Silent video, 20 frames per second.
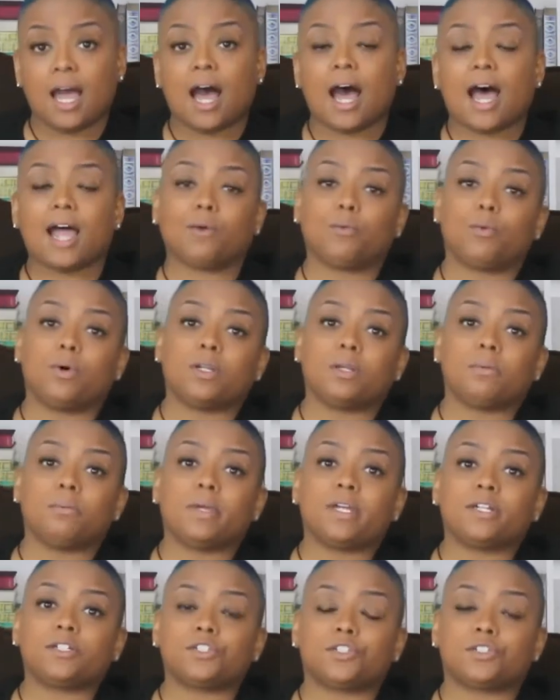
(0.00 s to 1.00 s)
I want to
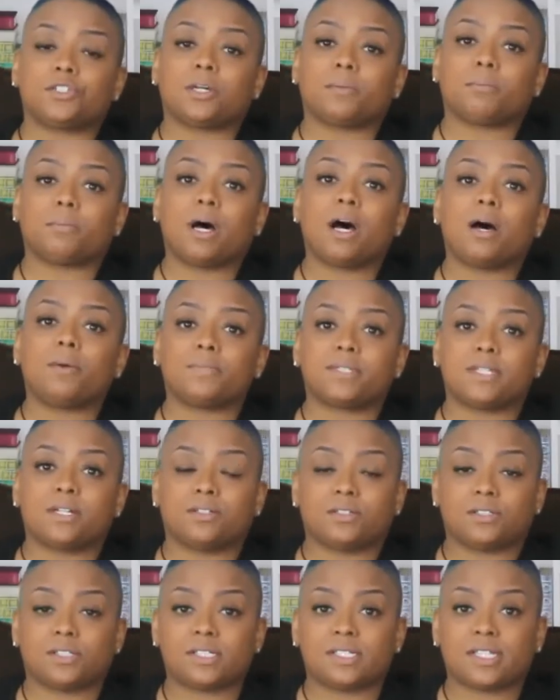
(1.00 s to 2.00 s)
make sure that moms
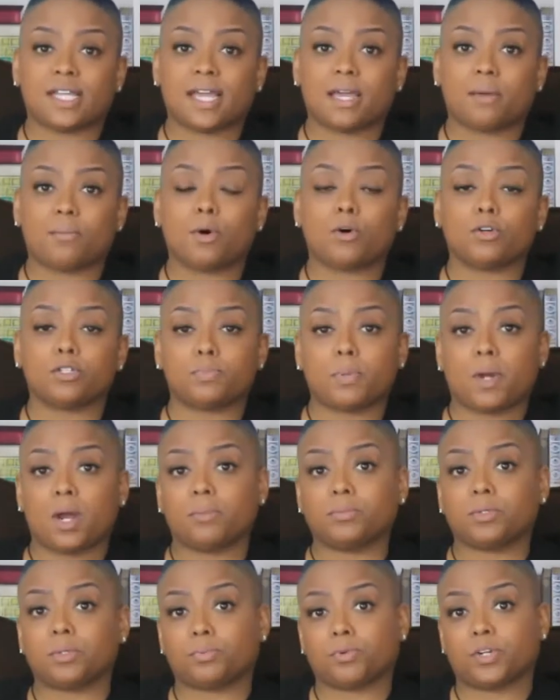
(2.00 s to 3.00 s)
understand
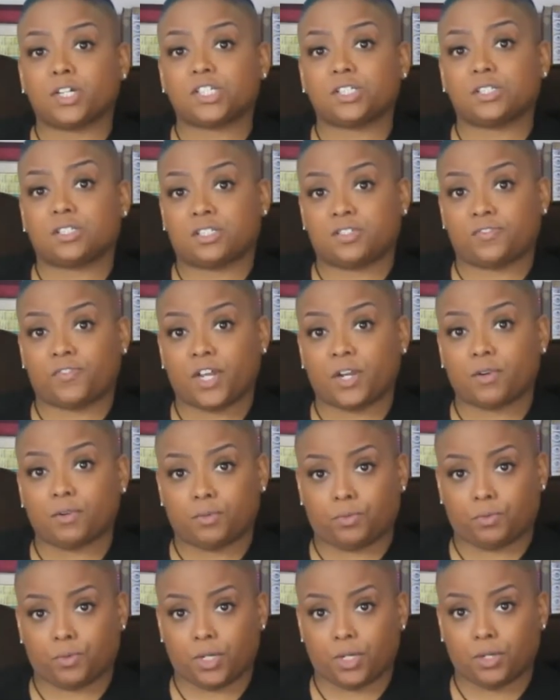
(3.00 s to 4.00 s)
postpartum depression is
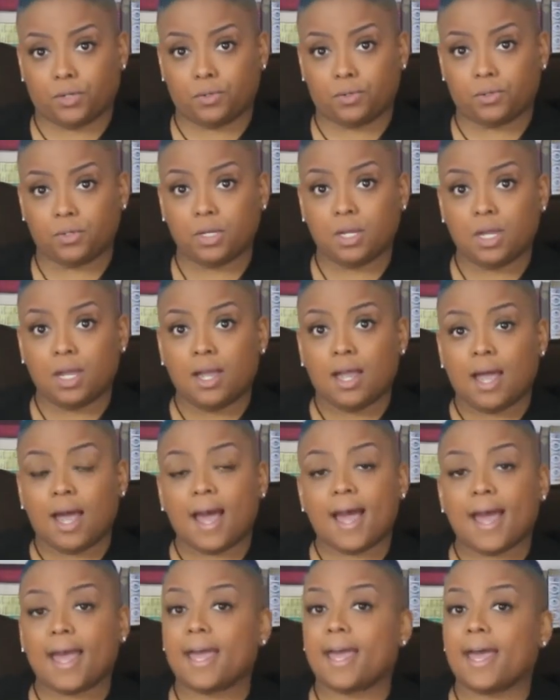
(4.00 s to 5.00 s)
very real.
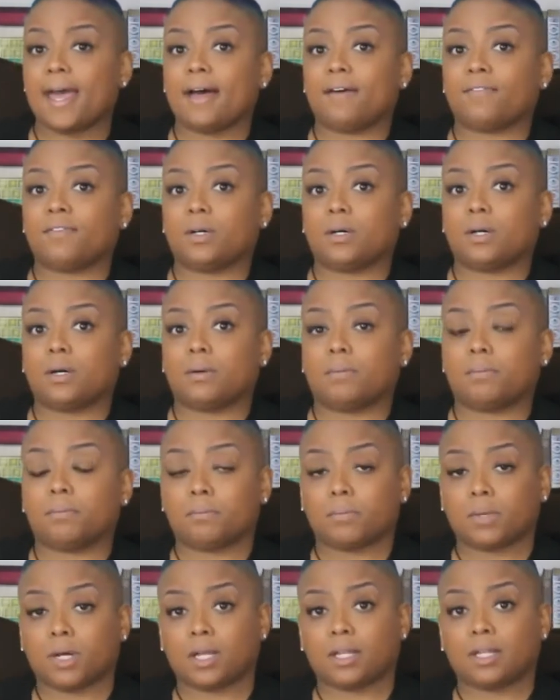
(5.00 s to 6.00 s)
I have um,
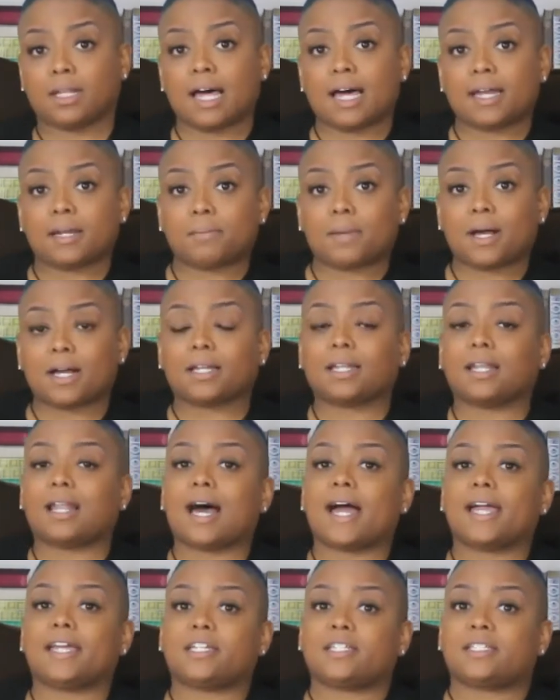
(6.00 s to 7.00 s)
a lot of my
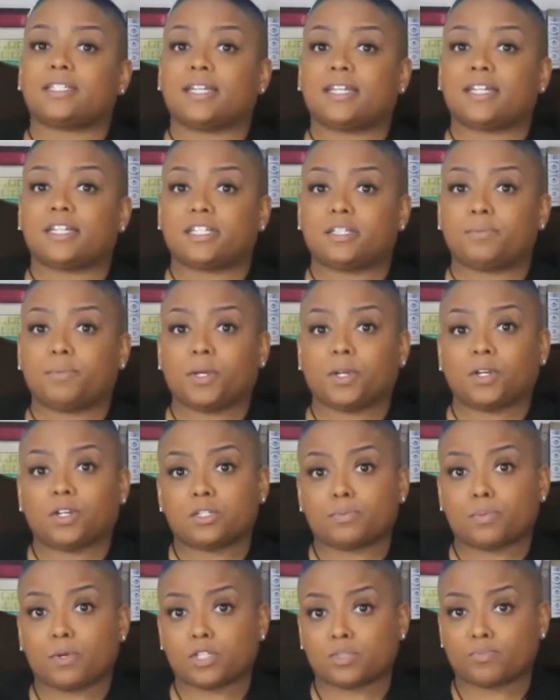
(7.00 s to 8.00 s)
clients that
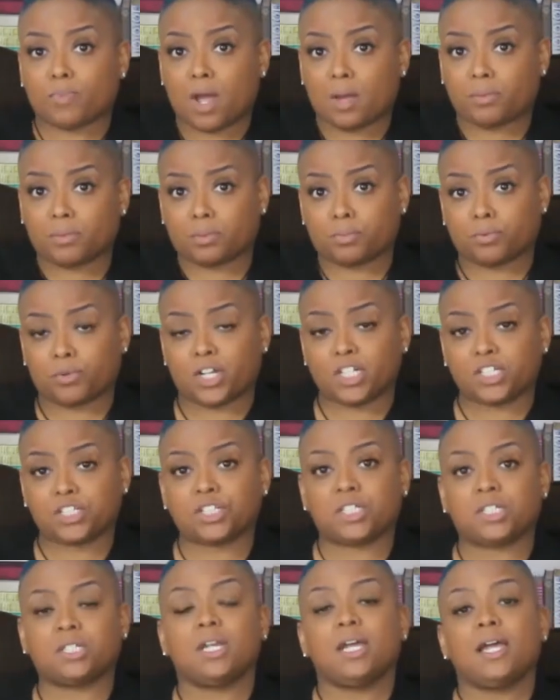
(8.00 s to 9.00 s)
experience postpartum
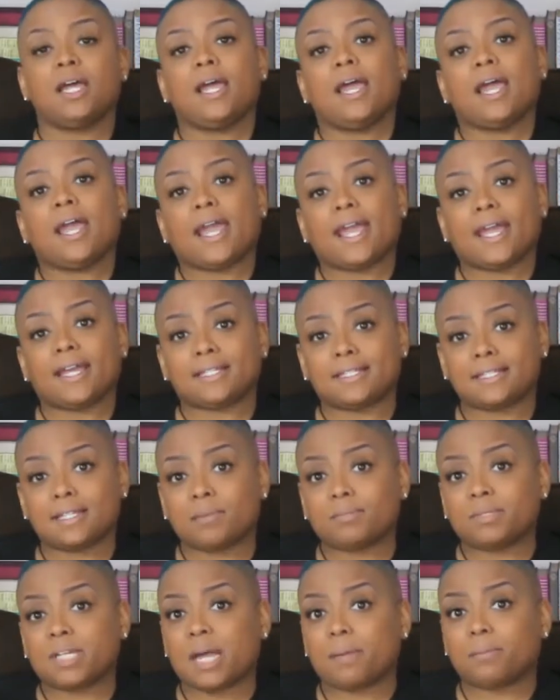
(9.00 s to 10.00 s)
depression and
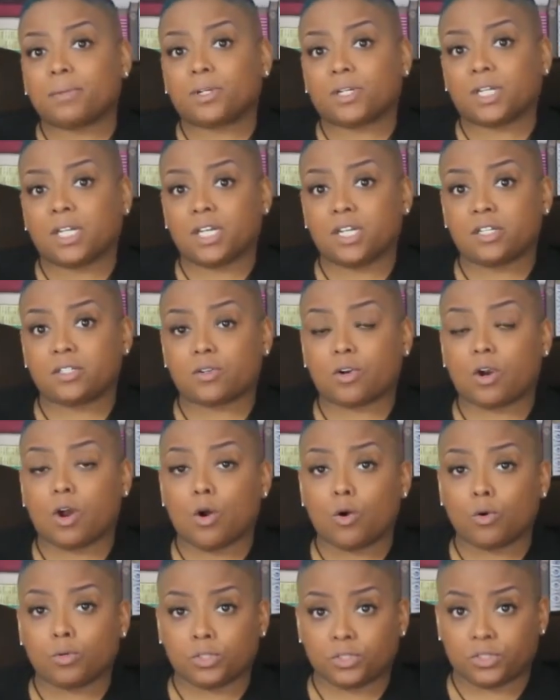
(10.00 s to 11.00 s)
sometimes their kids are
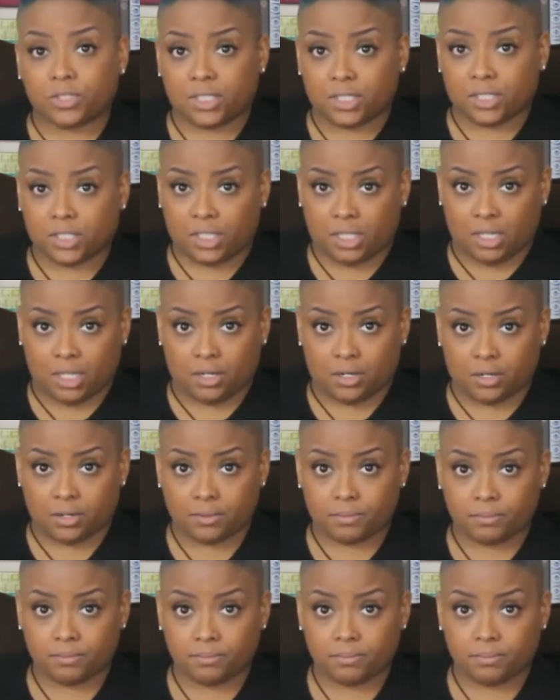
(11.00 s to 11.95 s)
older than a year.